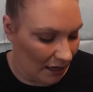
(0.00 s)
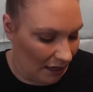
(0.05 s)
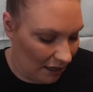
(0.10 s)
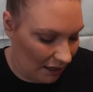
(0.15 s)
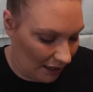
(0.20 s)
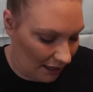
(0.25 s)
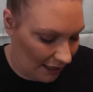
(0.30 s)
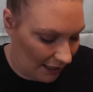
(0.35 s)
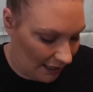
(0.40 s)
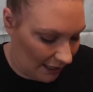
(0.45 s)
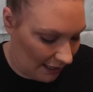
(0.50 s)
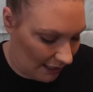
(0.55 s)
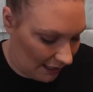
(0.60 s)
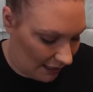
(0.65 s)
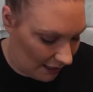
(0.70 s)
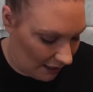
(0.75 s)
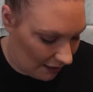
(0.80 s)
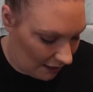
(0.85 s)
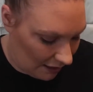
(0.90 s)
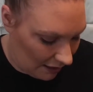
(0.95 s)

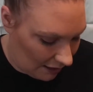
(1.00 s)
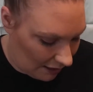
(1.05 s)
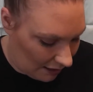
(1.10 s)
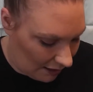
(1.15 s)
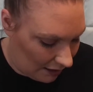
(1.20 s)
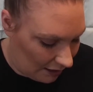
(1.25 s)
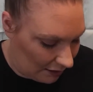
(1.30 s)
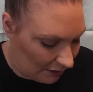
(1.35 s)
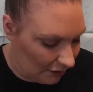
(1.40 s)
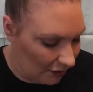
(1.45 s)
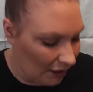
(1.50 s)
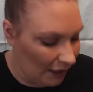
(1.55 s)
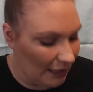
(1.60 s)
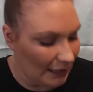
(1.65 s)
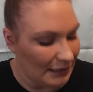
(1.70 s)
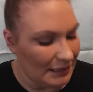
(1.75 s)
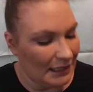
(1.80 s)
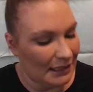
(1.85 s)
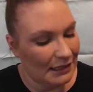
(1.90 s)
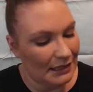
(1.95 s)
I
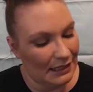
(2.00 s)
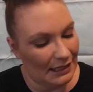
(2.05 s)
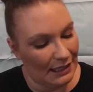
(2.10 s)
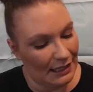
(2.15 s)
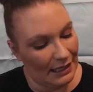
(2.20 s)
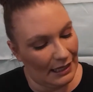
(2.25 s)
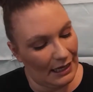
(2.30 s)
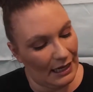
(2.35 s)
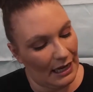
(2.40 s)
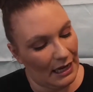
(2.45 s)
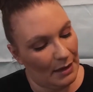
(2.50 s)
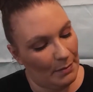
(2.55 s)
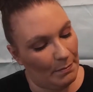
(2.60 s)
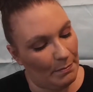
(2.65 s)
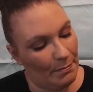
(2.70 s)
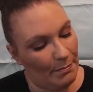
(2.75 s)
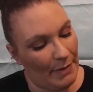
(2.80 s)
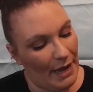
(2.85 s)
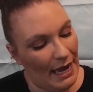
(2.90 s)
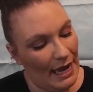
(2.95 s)
got the
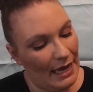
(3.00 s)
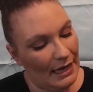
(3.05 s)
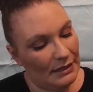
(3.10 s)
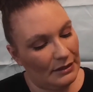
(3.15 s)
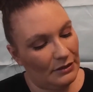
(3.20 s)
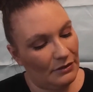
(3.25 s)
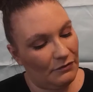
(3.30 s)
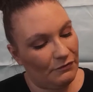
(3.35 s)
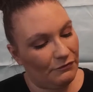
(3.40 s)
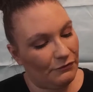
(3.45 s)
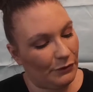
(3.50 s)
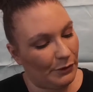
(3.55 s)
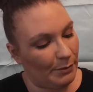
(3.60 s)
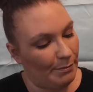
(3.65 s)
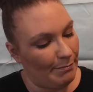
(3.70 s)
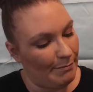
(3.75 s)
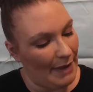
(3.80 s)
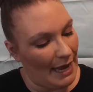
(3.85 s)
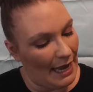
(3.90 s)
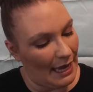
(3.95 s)
Mad for
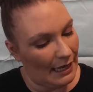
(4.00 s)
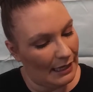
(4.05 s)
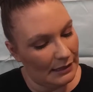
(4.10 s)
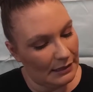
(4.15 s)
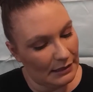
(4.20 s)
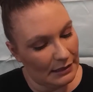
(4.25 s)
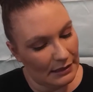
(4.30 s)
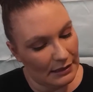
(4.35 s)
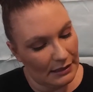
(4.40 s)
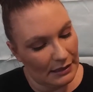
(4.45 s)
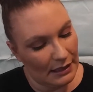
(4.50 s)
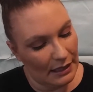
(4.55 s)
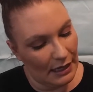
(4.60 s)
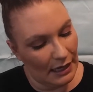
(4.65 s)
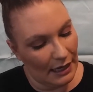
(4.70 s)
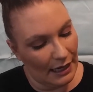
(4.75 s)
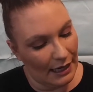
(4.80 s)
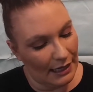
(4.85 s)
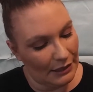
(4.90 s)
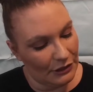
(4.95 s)
Matte
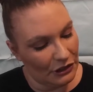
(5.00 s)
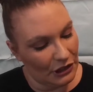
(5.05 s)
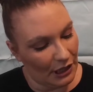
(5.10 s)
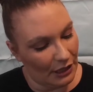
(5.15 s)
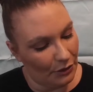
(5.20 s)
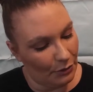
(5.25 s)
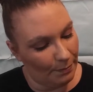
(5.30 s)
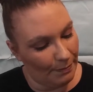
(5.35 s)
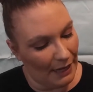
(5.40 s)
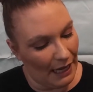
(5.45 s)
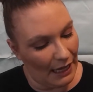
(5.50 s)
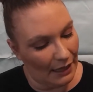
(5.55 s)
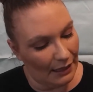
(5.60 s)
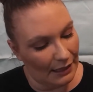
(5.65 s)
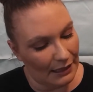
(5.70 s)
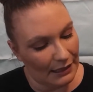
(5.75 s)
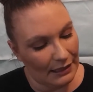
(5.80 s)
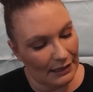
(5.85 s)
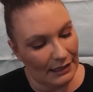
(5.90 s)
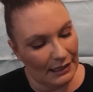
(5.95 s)
eyeshadow
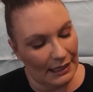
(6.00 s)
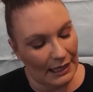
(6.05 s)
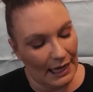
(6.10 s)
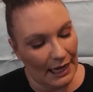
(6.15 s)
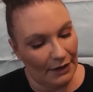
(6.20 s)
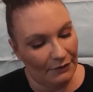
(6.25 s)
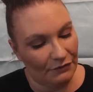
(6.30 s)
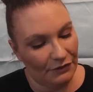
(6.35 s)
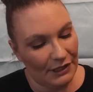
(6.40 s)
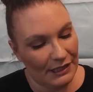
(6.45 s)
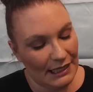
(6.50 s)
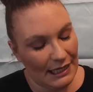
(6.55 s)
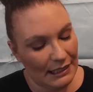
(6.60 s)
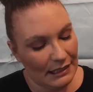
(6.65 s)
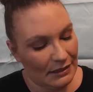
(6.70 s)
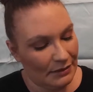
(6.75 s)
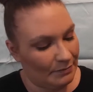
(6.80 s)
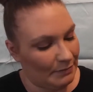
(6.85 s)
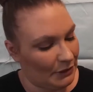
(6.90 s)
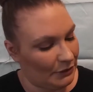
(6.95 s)
palette, the Everyday
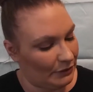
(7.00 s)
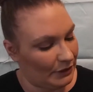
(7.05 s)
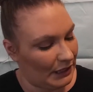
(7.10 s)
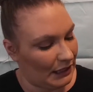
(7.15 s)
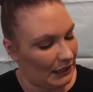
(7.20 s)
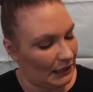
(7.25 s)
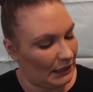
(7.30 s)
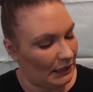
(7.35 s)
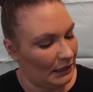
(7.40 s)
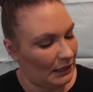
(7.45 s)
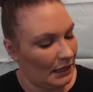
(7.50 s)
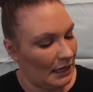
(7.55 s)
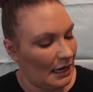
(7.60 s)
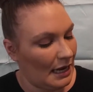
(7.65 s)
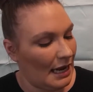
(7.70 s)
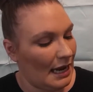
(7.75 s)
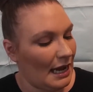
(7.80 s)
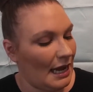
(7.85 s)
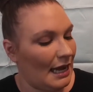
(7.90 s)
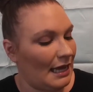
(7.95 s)
Smoky,
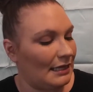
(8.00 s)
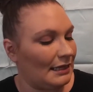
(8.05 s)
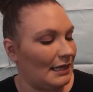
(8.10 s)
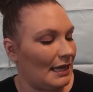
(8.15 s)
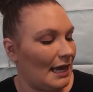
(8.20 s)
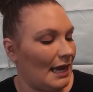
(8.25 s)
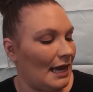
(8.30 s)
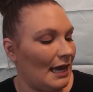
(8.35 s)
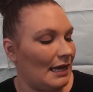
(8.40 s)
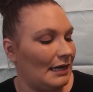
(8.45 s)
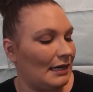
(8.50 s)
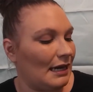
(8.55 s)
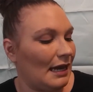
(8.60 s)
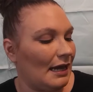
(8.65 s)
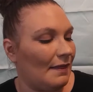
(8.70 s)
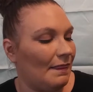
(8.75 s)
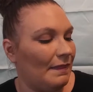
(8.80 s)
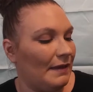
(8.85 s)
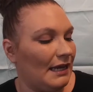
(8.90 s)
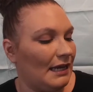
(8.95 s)
and then
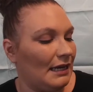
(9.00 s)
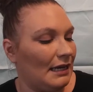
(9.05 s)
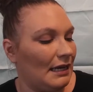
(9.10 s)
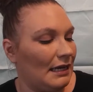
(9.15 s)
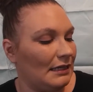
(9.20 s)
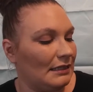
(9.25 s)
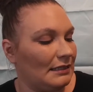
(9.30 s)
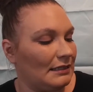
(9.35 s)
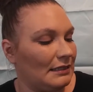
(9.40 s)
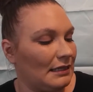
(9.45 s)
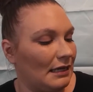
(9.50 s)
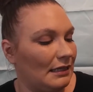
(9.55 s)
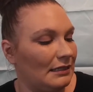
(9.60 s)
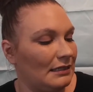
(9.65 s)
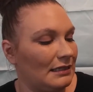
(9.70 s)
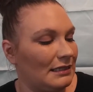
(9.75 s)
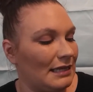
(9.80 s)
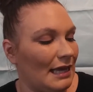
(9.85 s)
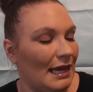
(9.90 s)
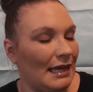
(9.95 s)
the
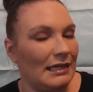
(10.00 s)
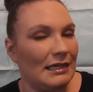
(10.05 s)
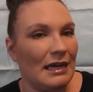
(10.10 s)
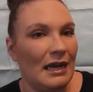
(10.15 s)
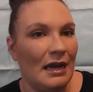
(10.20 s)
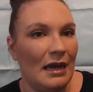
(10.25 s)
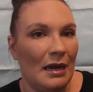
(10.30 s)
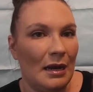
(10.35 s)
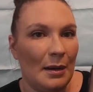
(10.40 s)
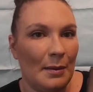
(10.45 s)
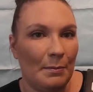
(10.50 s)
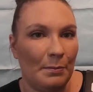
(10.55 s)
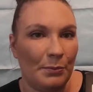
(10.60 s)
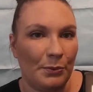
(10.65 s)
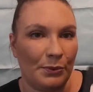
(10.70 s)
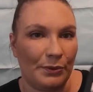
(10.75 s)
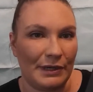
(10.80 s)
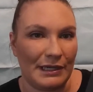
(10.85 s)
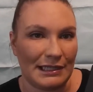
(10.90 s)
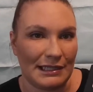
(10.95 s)
Sunset
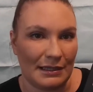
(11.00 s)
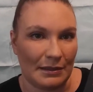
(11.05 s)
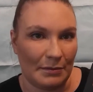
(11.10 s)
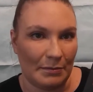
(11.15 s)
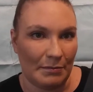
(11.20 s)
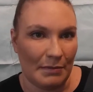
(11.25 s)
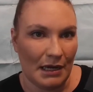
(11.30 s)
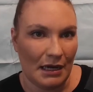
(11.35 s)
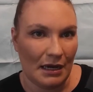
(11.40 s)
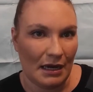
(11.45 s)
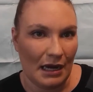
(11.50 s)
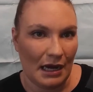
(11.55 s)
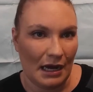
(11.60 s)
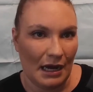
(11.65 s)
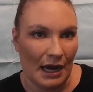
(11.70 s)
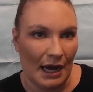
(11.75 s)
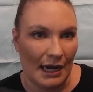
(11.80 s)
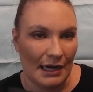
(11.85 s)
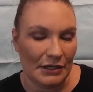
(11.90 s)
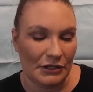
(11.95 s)
Prism
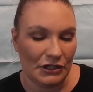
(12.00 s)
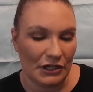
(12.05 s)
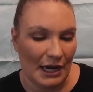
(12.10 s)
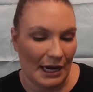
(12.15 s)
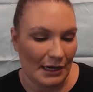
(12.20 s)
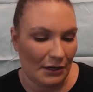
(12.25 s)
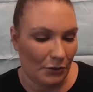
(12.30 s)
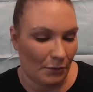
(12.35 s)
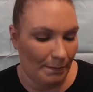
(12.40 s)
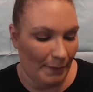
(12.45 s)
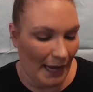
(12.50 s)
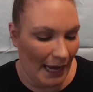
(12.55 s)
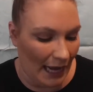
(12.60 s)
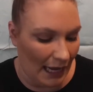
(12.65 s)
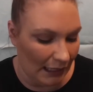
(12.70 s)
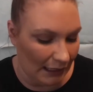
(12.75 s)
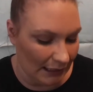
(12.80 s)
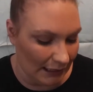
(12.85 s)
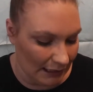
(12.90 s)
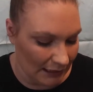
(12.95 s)
eyeshadow
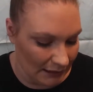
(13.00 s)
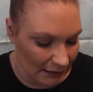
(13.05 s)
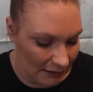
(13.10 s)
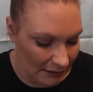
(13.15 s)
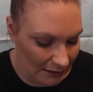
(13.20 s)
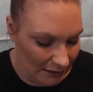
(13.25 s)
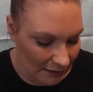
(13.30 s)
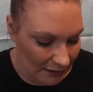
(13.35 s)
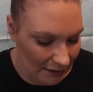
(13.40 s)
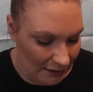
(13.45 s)
palette.